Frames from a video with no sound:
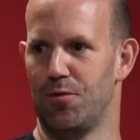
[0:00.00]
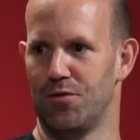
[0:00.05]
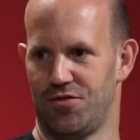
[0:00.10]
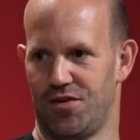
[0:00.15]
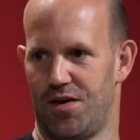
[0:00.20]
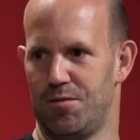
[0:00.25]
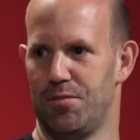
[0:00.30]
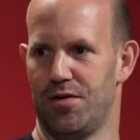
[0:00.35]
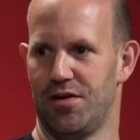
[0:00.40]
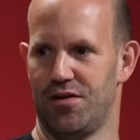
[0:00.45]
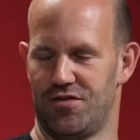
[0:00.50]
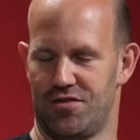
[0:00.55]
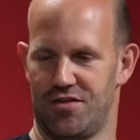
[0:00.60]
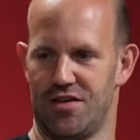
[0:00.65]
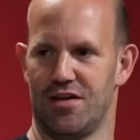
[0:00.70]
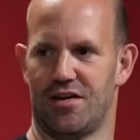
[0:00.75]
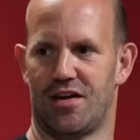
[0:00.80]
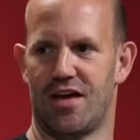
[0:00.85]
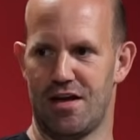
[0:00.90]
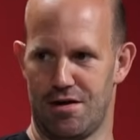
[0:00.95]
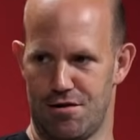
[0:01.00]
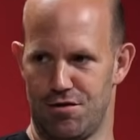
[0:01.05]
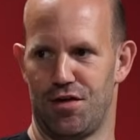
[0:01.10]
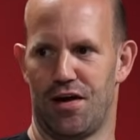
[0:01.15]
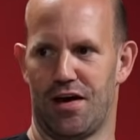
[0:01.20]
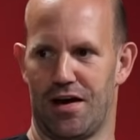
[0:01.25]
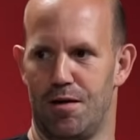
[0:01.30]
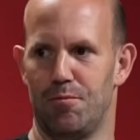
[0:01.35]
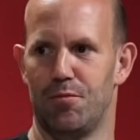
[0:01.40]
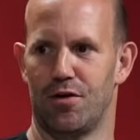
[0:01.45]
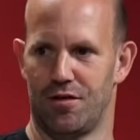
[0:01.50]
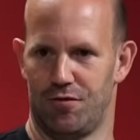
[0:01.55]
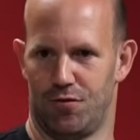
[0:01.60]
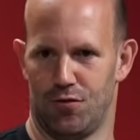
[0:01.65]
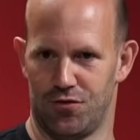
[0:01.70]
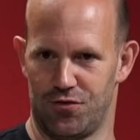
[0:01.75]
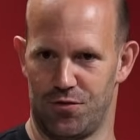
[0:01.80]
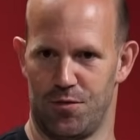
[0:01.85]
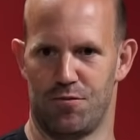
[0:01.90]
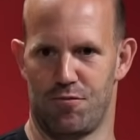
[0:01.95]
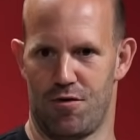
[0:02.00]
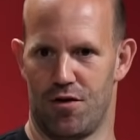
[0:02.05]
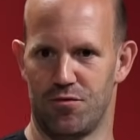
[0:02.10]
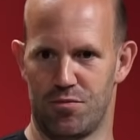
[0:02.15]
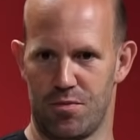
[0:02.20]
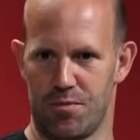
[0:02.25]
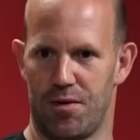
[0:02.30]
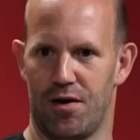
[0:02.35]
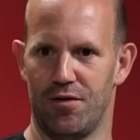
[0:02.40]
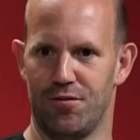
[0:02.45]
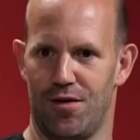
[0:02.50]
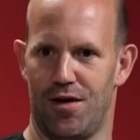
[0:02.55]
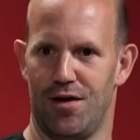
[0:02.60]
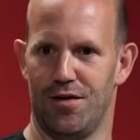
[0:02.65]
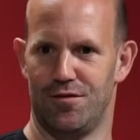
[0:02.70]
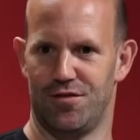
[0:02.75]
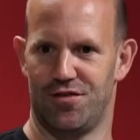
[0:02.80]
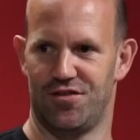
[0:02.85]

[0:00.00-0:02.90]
which is the key thing I'm looking forward to with Raspberry Pi 5,